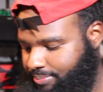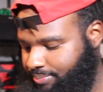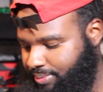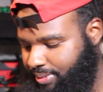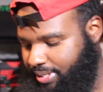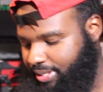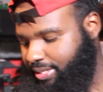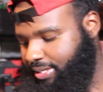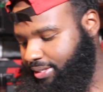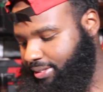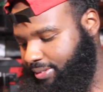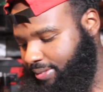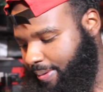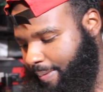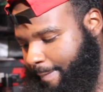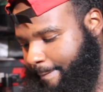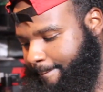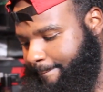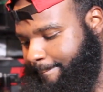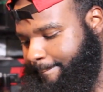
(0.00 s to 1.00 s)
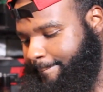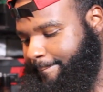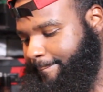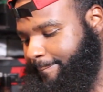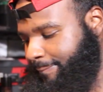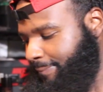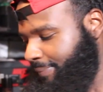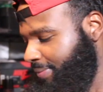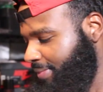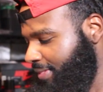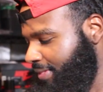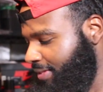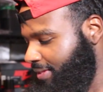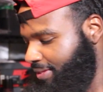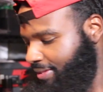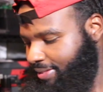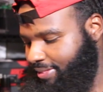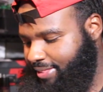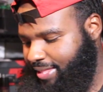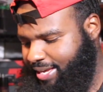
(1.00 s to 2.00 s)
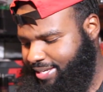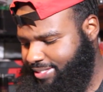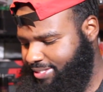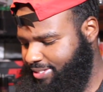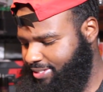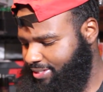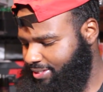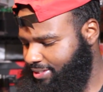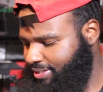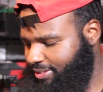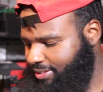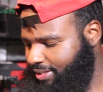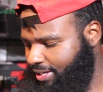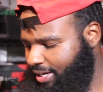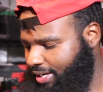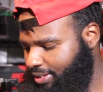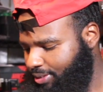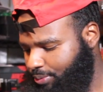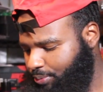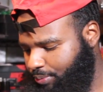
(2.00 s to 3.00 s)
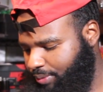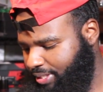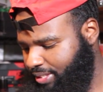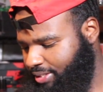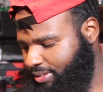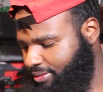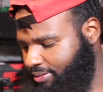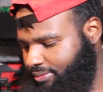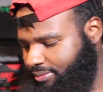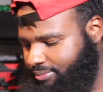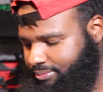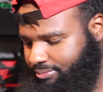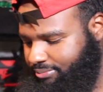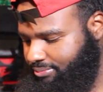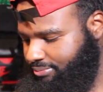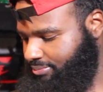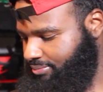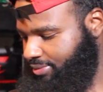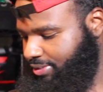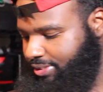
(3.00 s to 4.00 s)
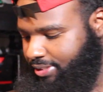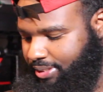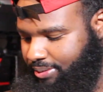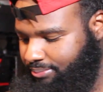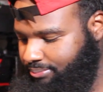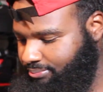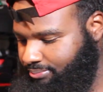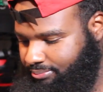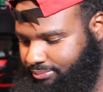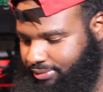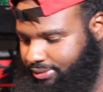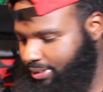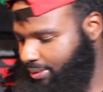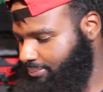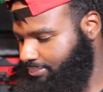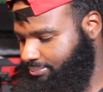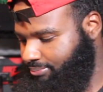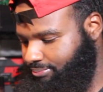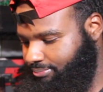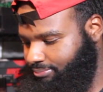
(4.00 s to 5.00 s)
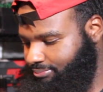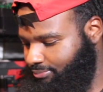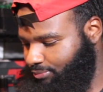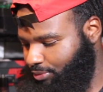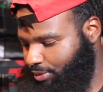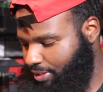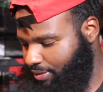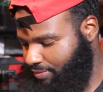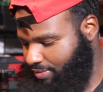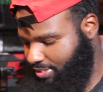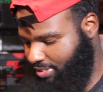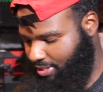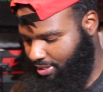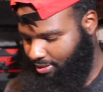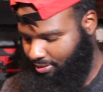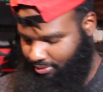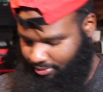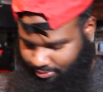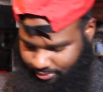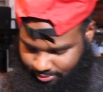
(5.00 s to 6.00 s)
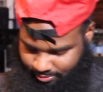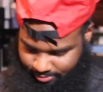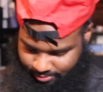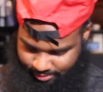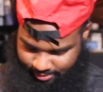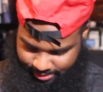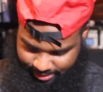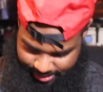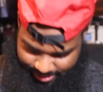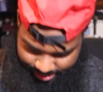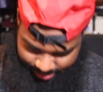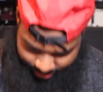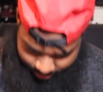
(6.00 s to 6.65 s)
But yeah, that's the Halloween something, whatever it's called. Is